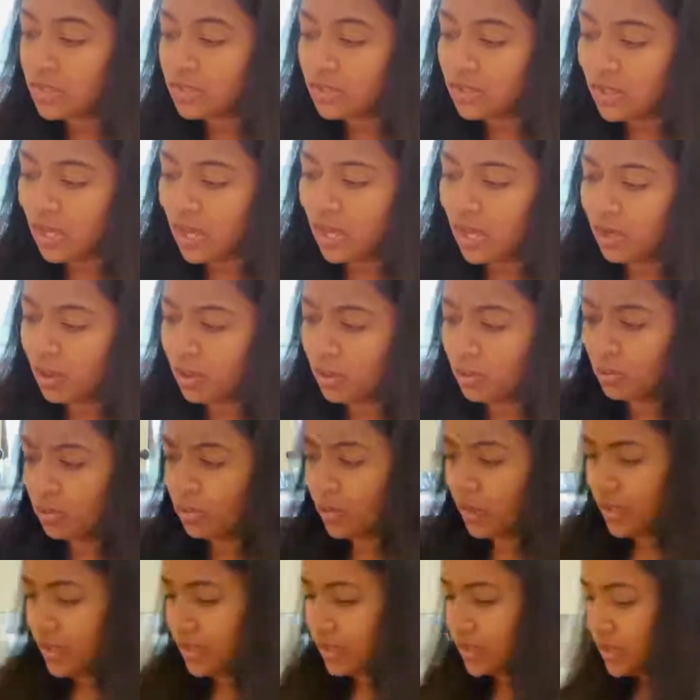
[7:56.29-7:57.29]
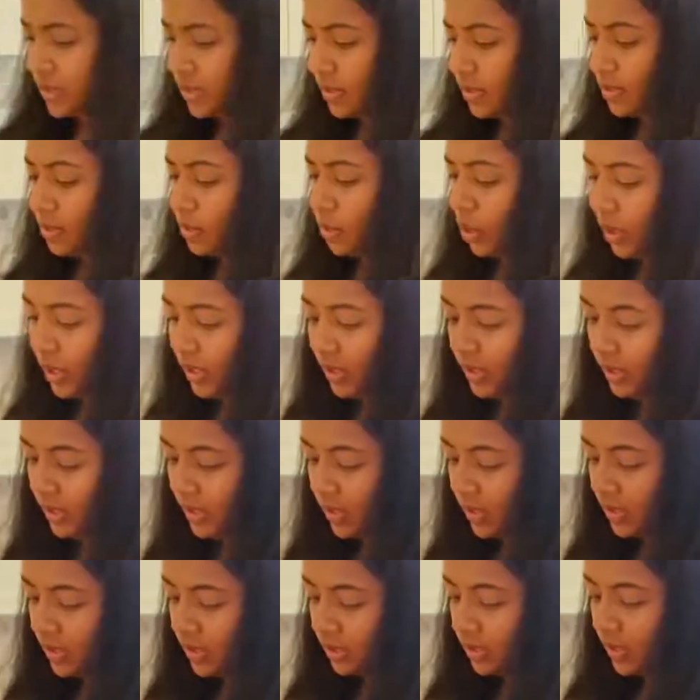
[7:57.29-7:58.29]
Now, when it's done
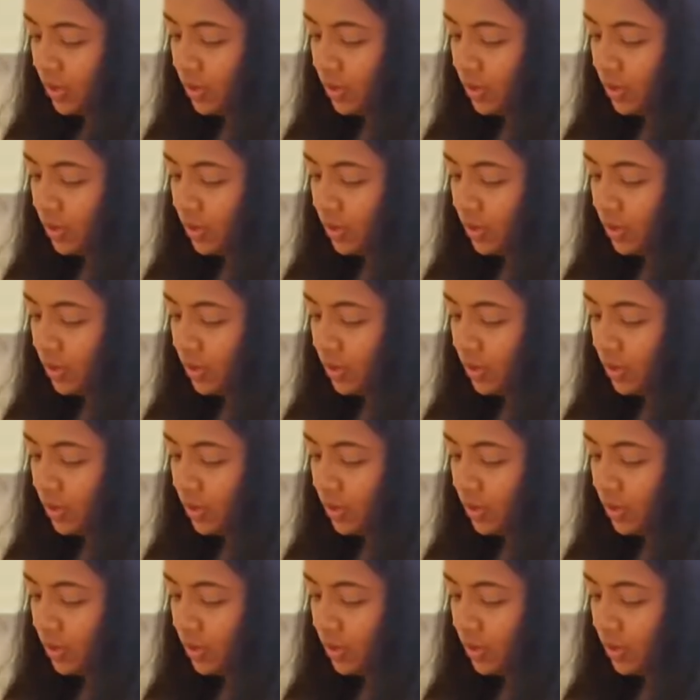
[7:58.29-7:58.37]
boiling,